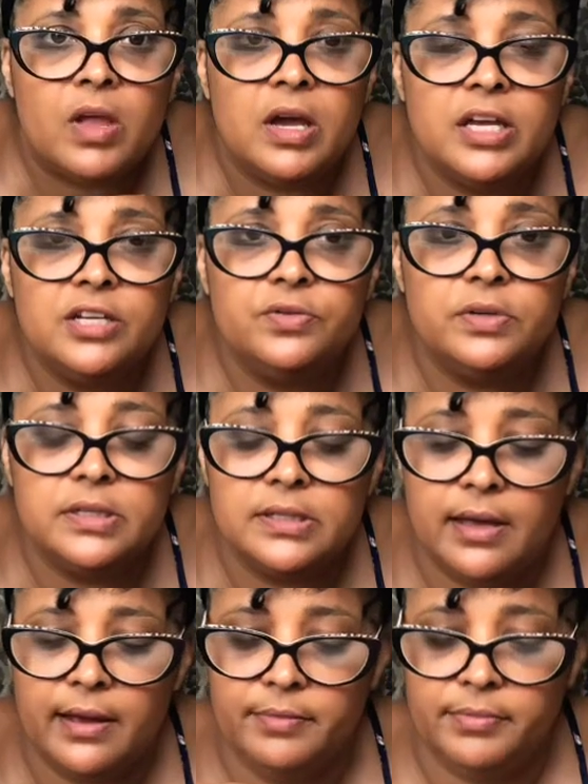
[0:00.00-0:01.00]
And he doing the
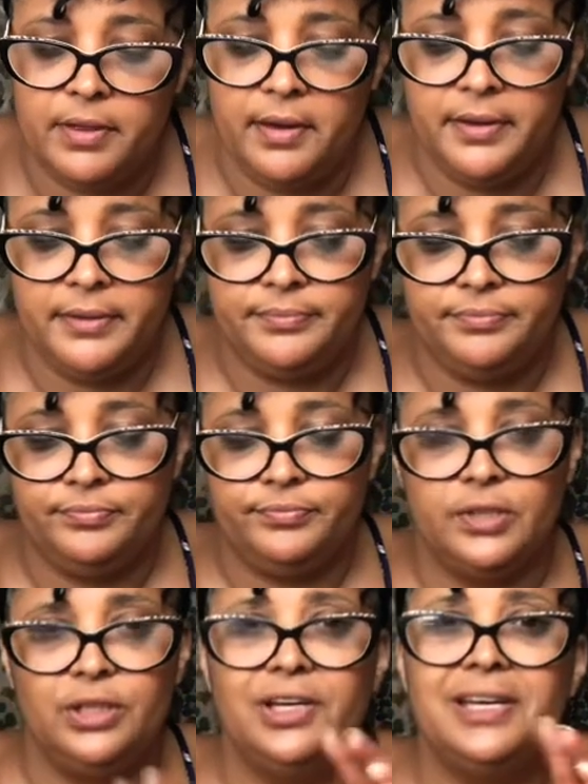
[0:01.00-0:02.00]
same thing.
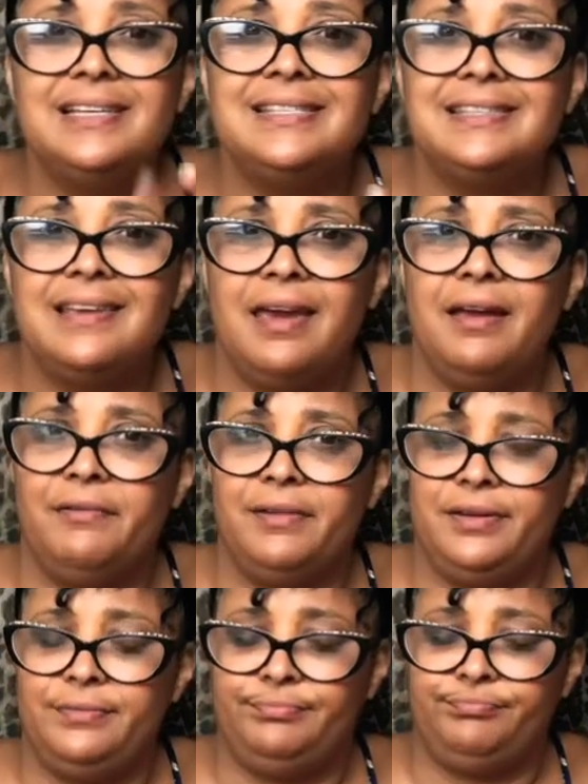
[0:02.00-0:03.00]
Looking
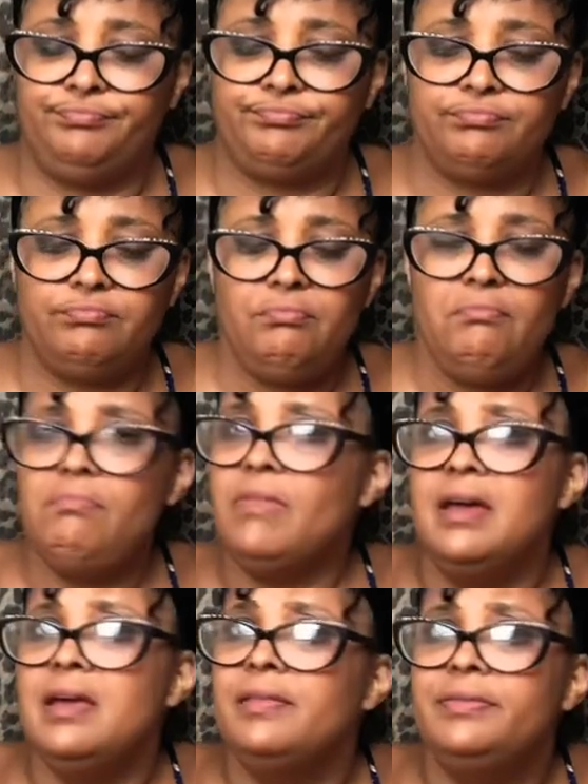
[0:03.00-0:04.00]
scary.
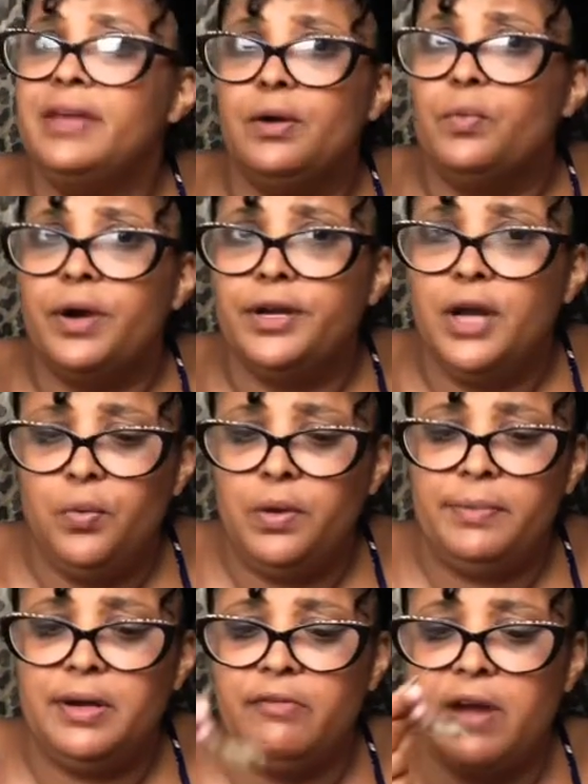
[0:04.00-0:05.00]
There were no
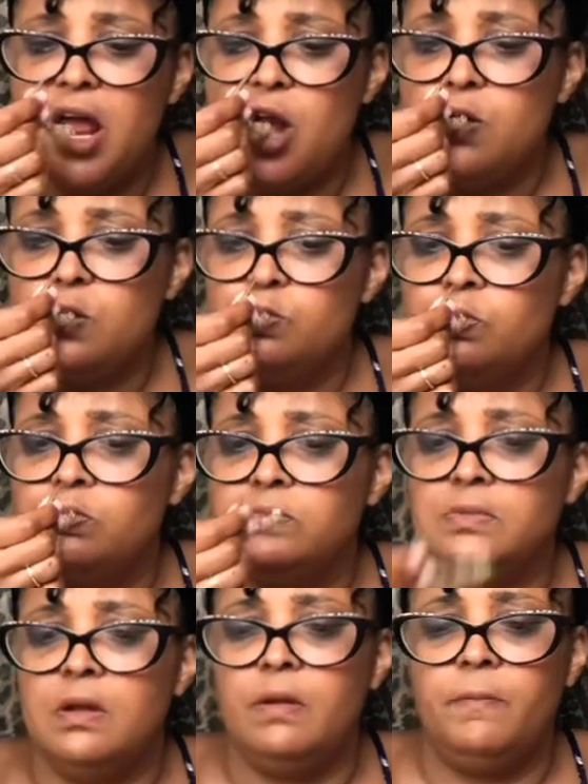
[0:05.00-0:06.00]
women around him.
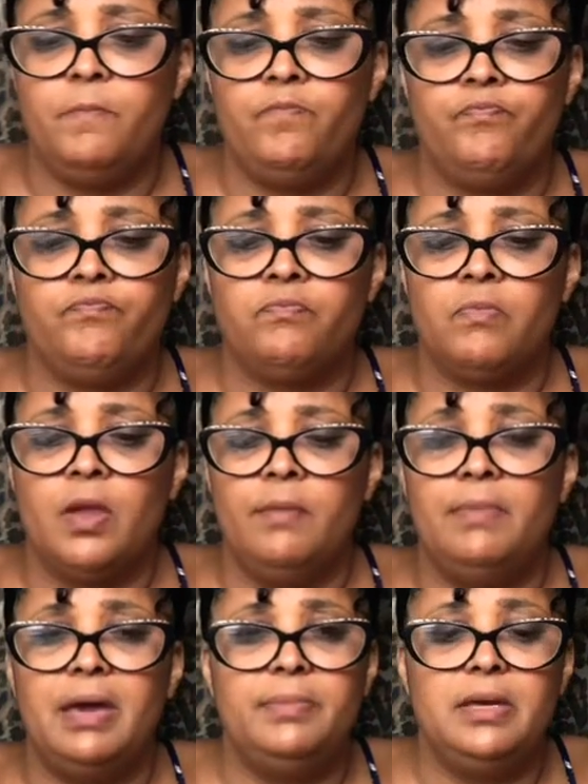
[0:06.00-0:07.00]

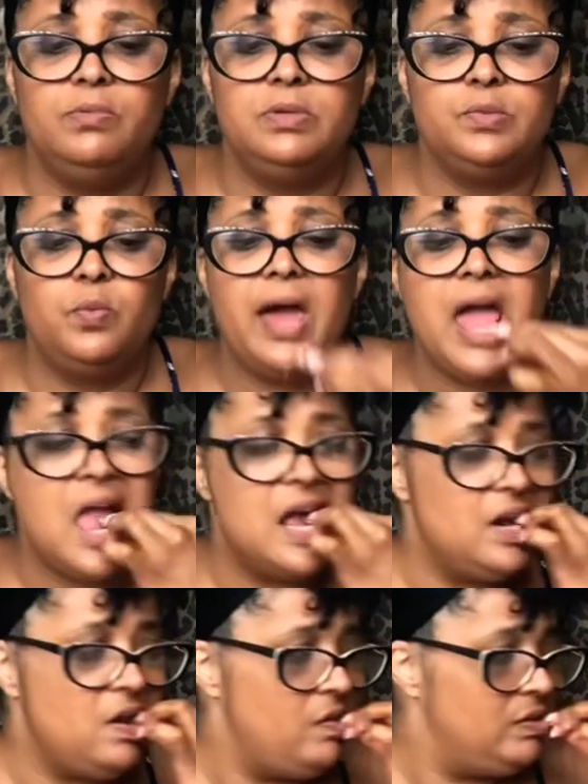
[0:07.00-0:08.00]
Maybe he was
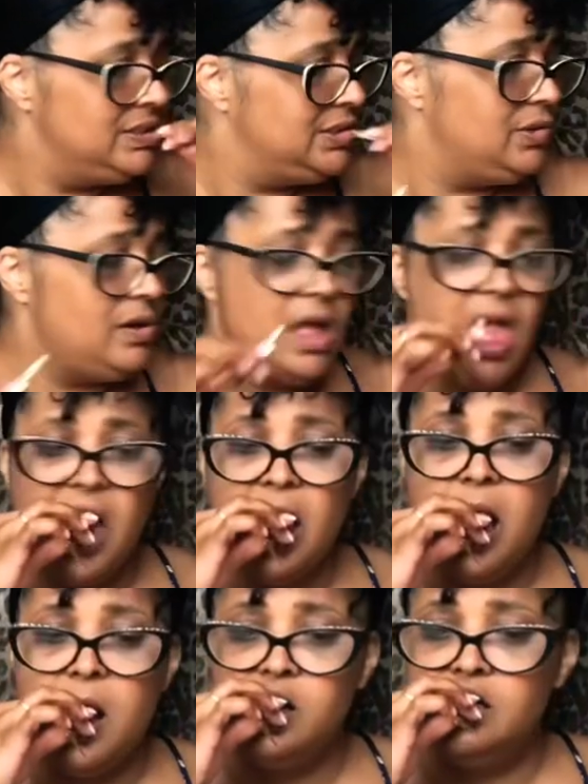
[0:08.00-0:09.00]
waiting.
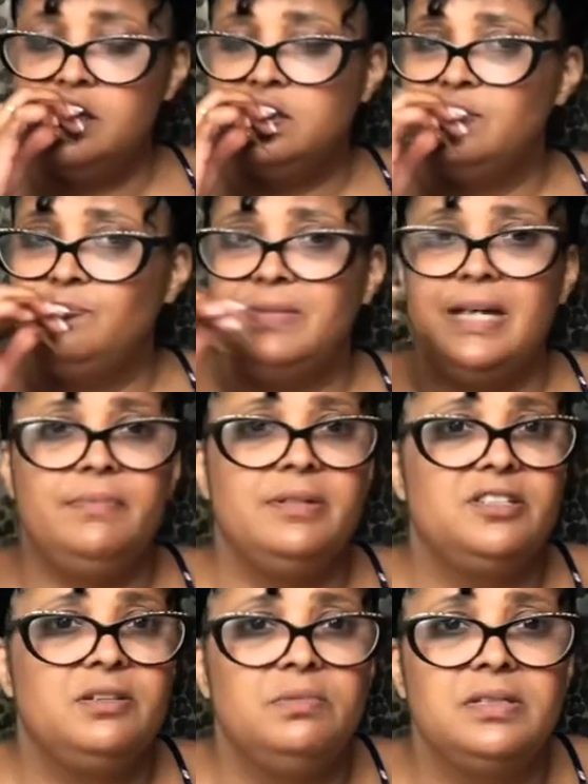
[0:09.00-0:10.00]
Maybe
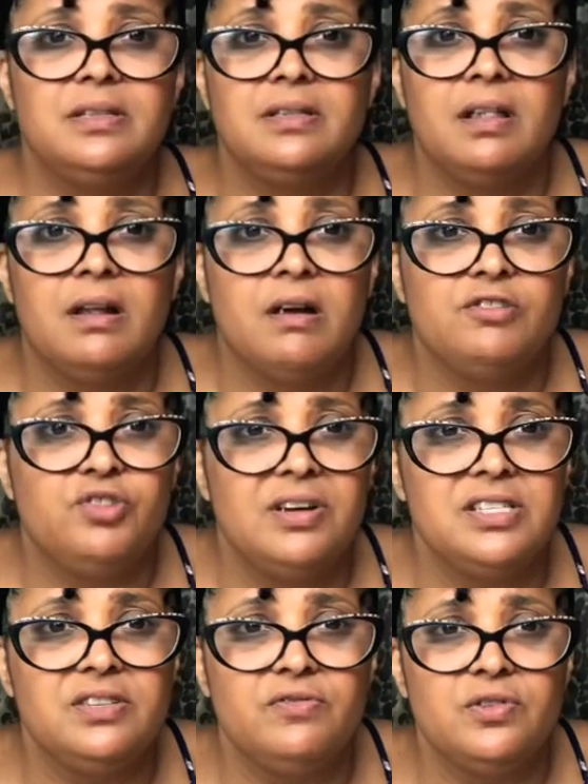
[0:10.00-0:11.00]
she was in the
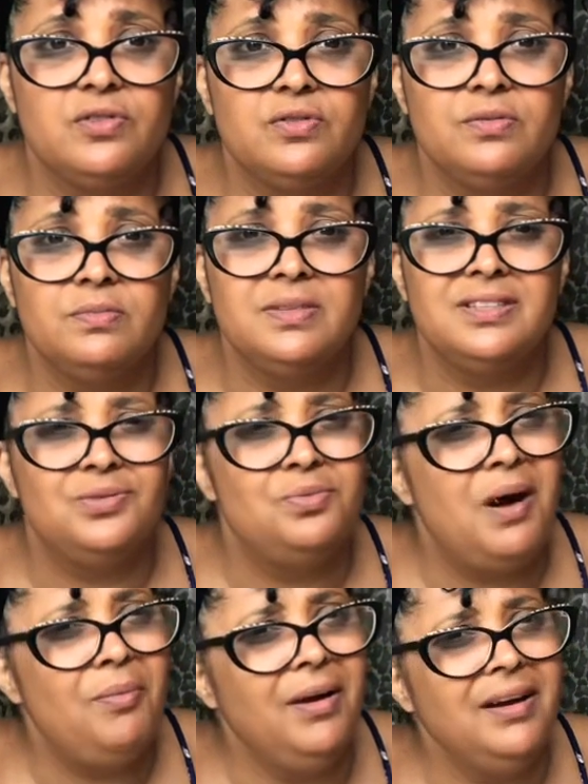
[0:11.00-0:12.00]
dressing room. Do
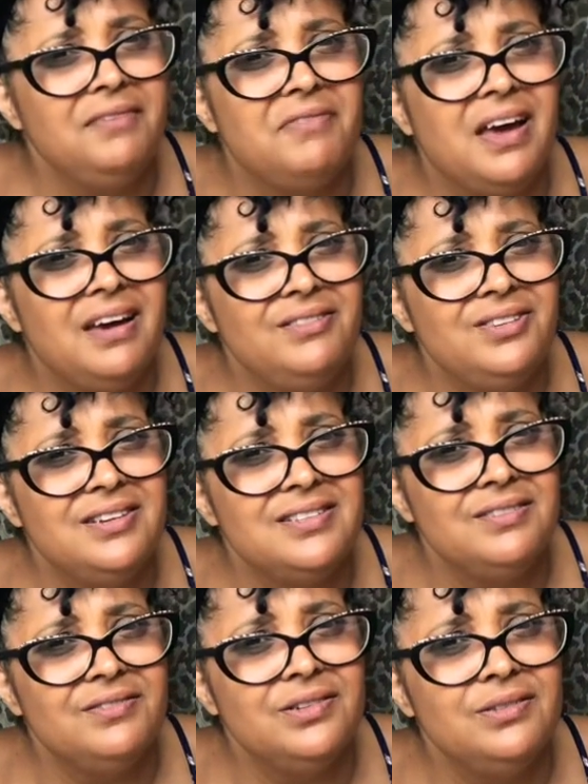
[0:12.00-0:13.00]
Walmart even have
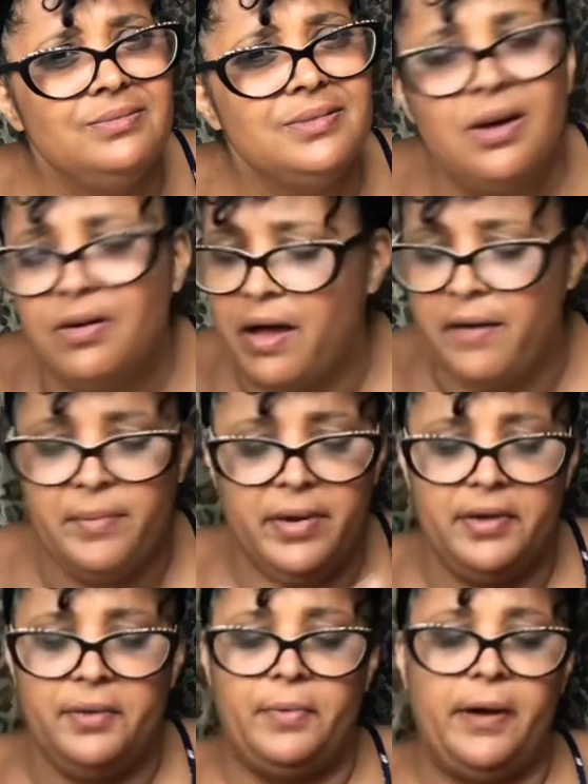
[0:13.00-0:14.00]
dressing rooms? Okay, but
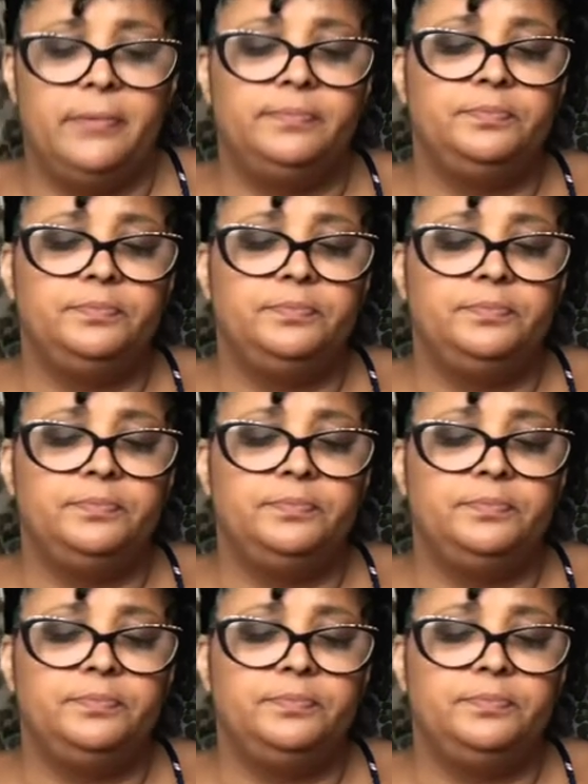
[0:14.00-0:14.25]
anyway.